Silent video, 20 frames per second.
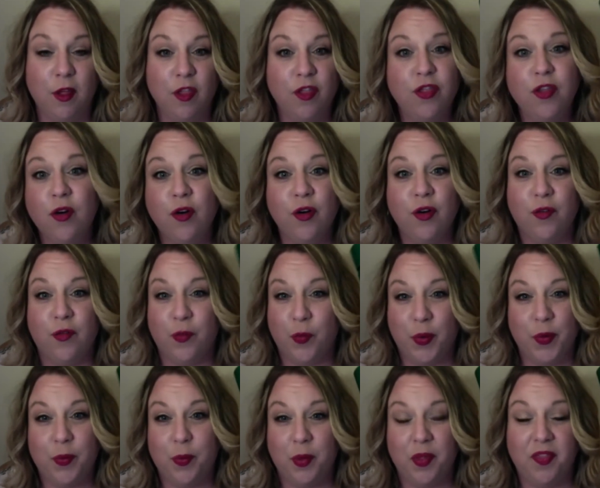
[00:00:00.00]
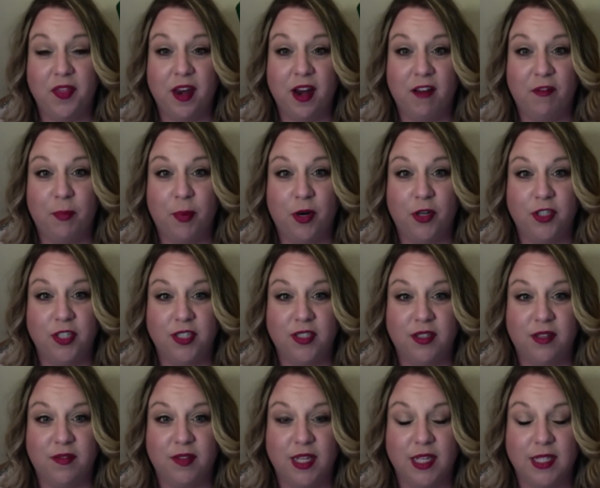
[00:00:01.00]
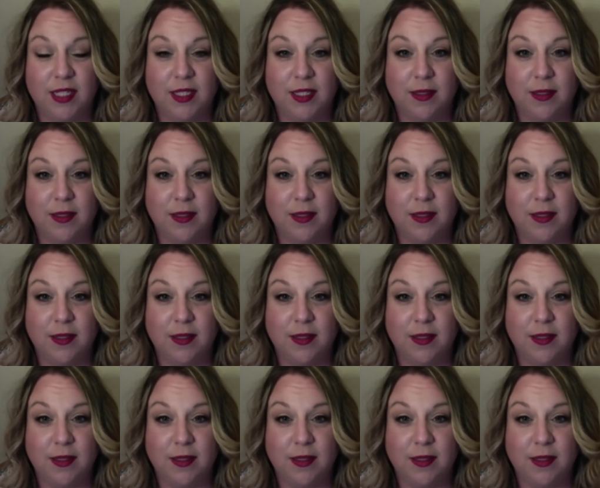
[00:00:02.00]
3rd or 4th one that I've purchased of this